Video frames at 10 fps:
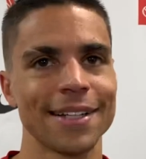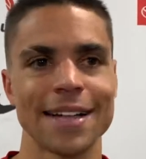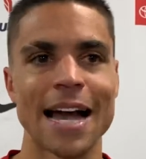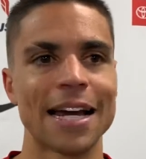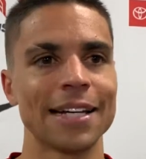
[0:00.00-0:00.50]

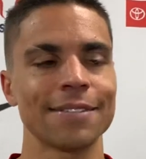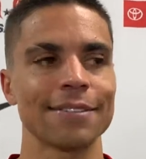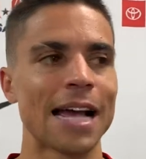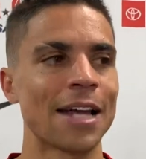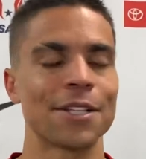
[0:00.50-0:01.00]
I,
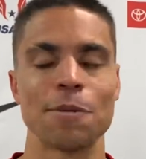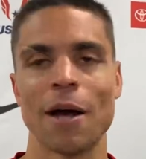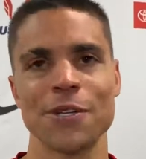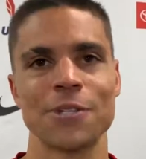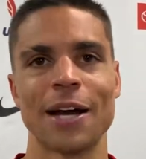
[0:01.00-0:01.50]
I to be
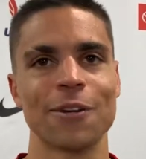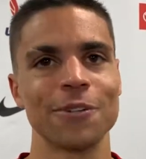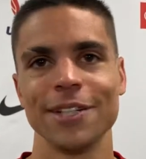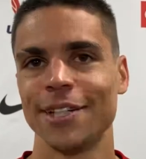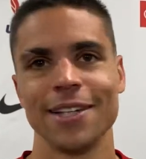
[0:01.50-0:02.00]
honest with you I
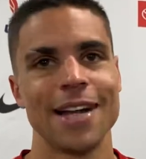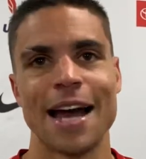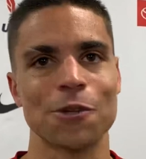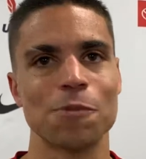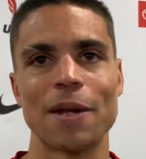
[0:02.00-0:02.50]
don't
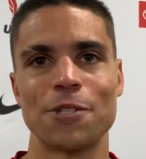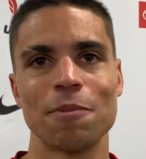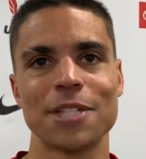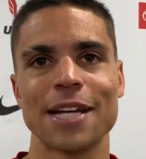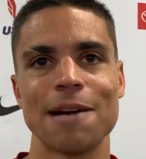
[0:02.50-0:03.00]
spend too
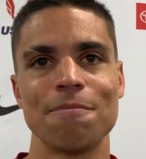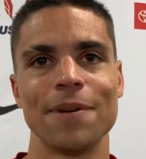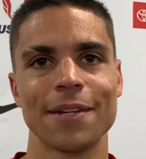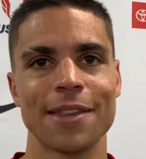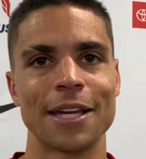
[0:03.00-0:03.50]
much time
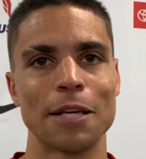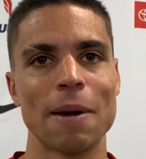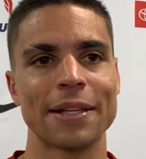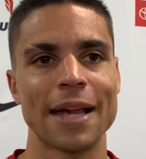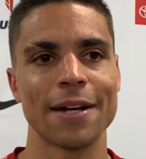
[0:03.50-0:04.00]
thinking
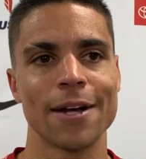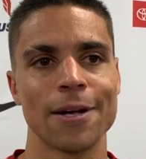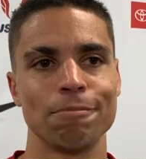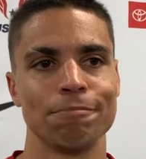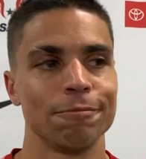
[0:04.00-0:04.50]
about that
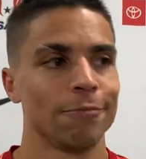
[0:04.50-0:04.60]
um,